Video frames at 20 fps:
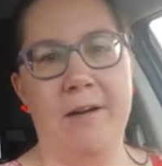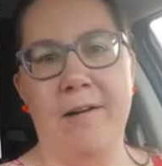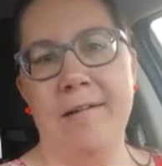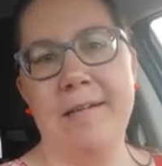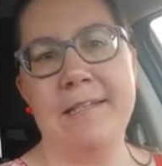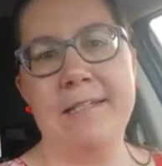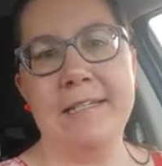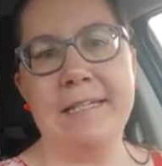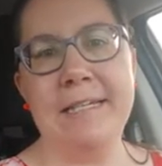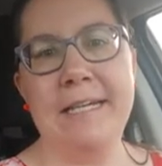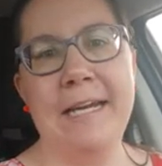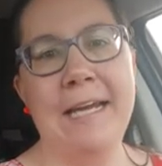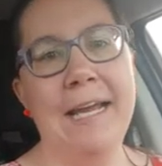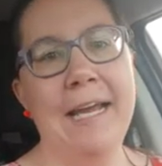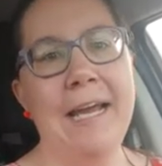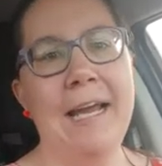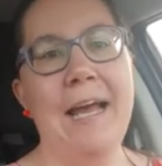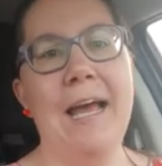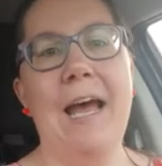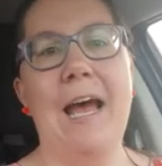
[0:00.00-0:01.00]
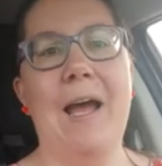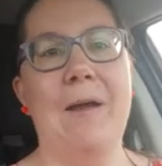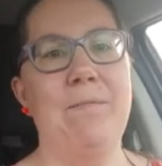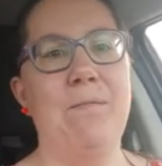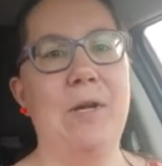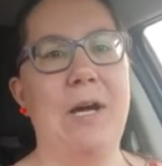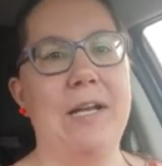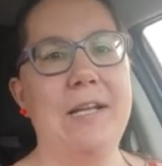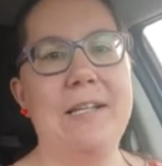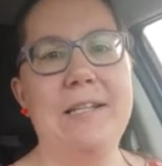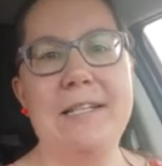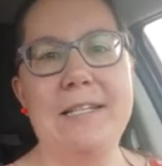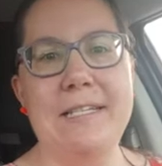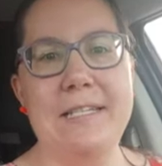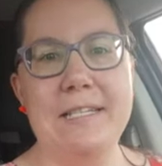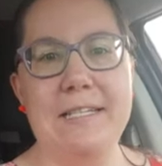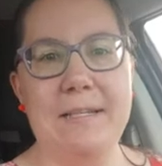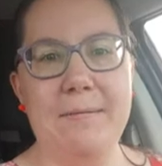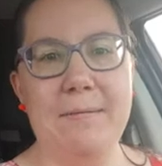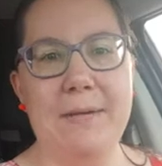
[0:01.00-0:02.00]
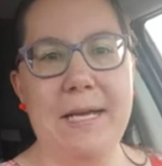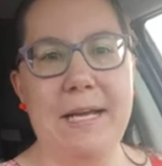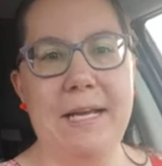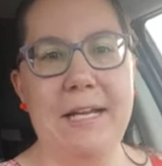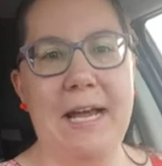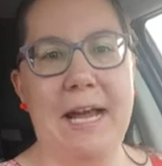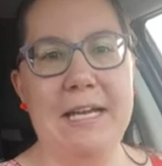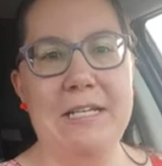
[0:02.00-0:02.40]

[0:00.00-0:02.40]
honestly, I'm not in the system yet.